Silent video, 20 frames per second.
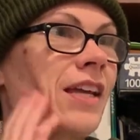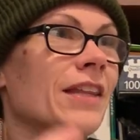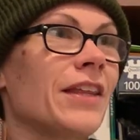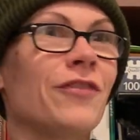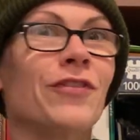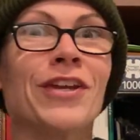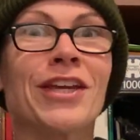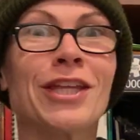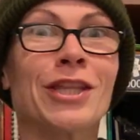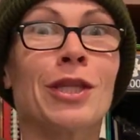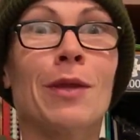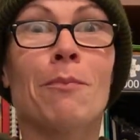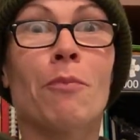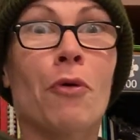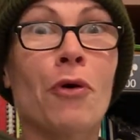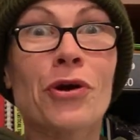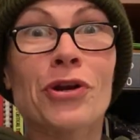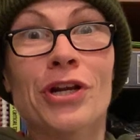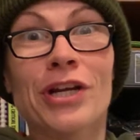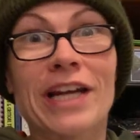living in the
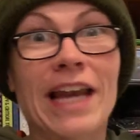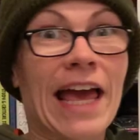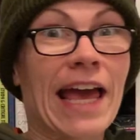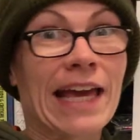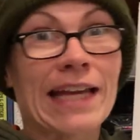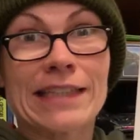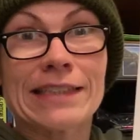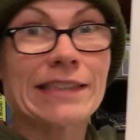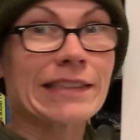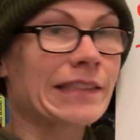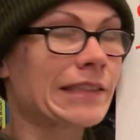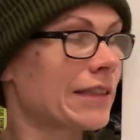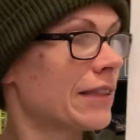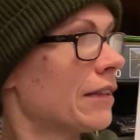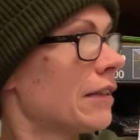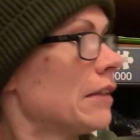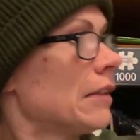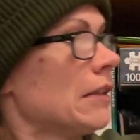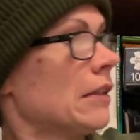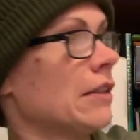borderlands,
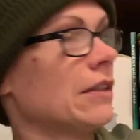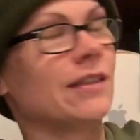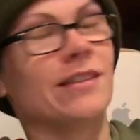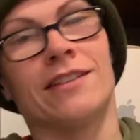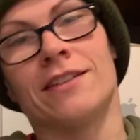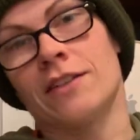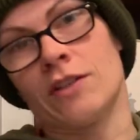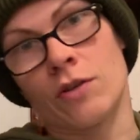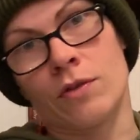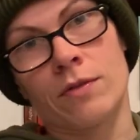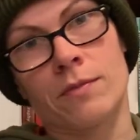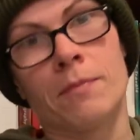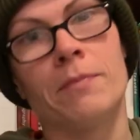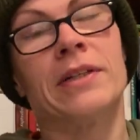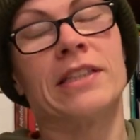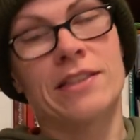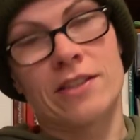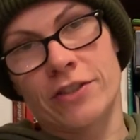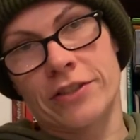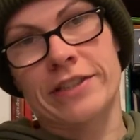no,
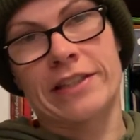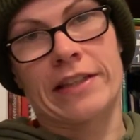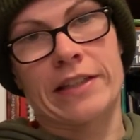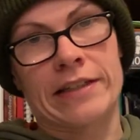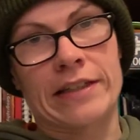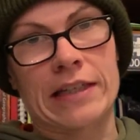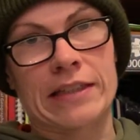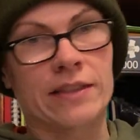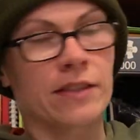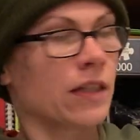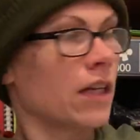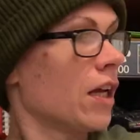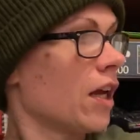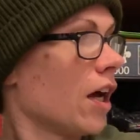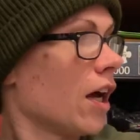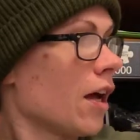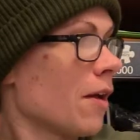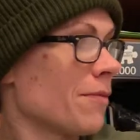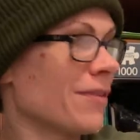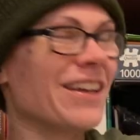but seriously, yes.
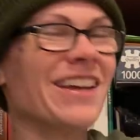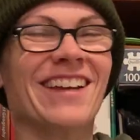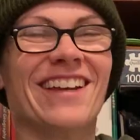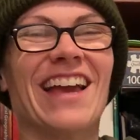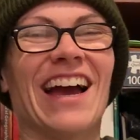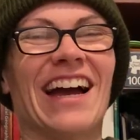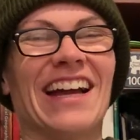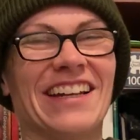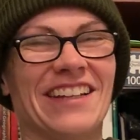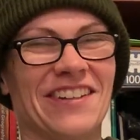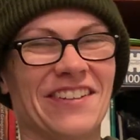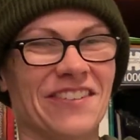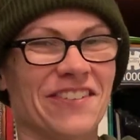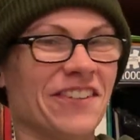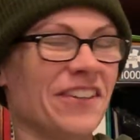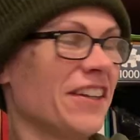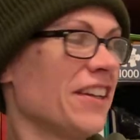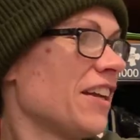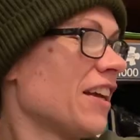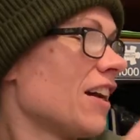
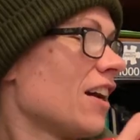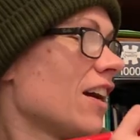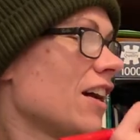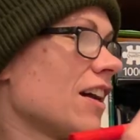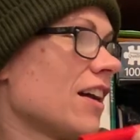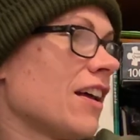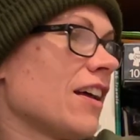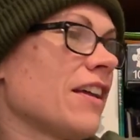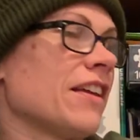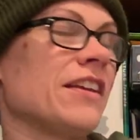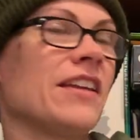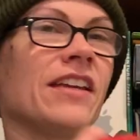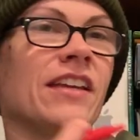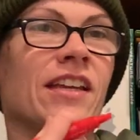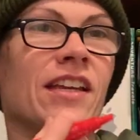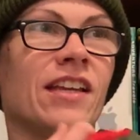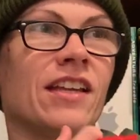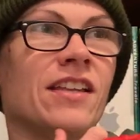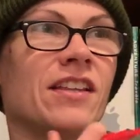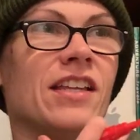I
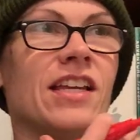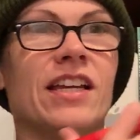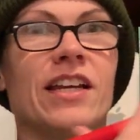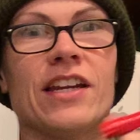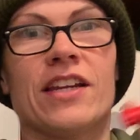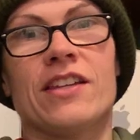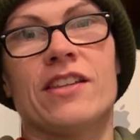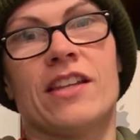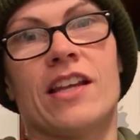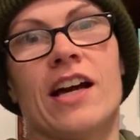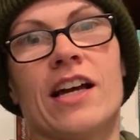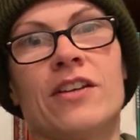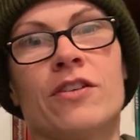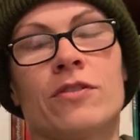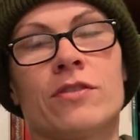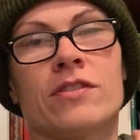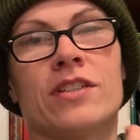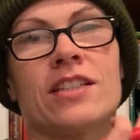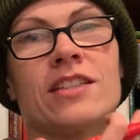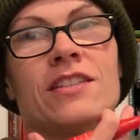
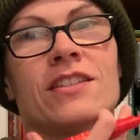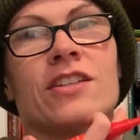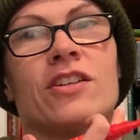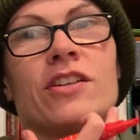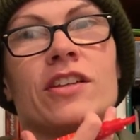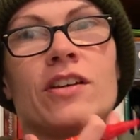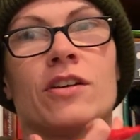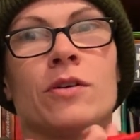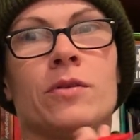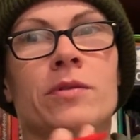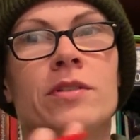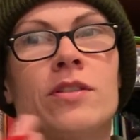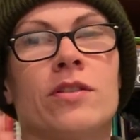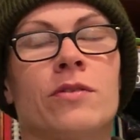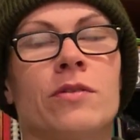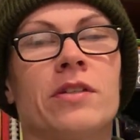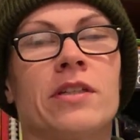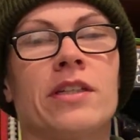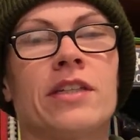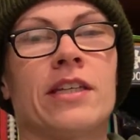don't necessarily always
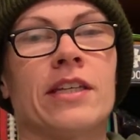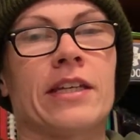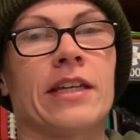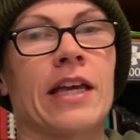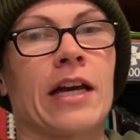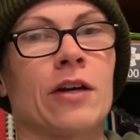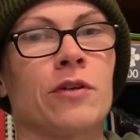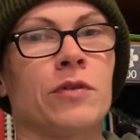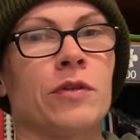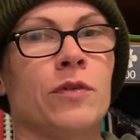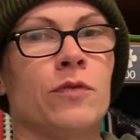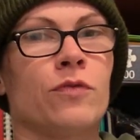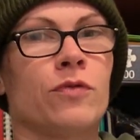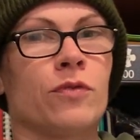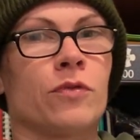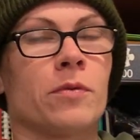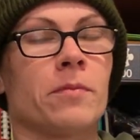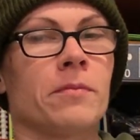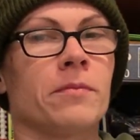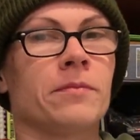go to King County
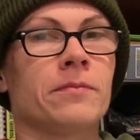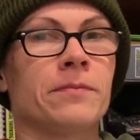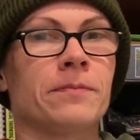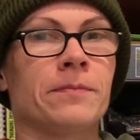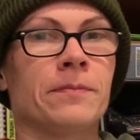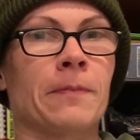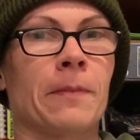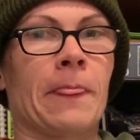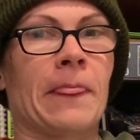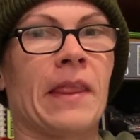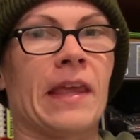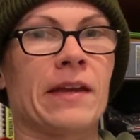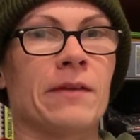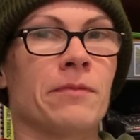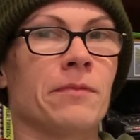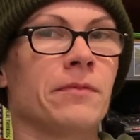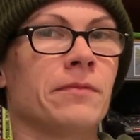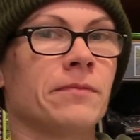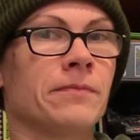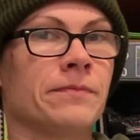for like,
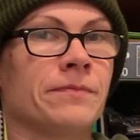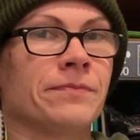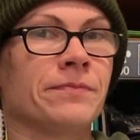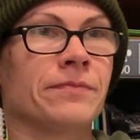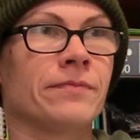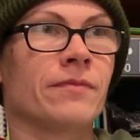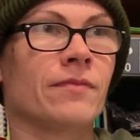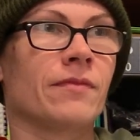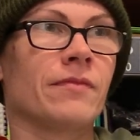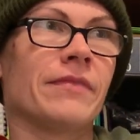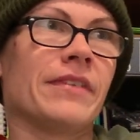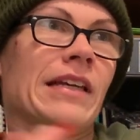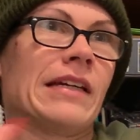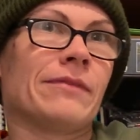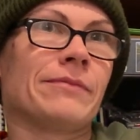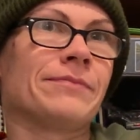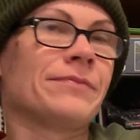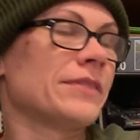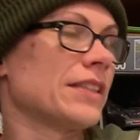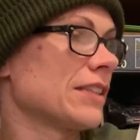yeah,
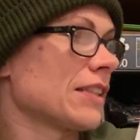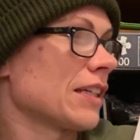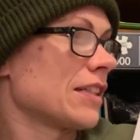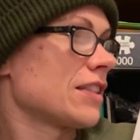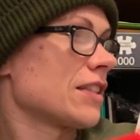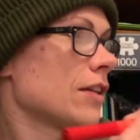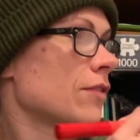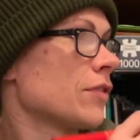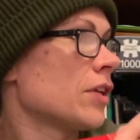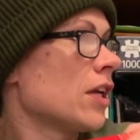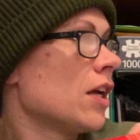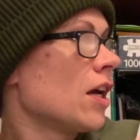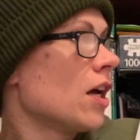this kind of stuff.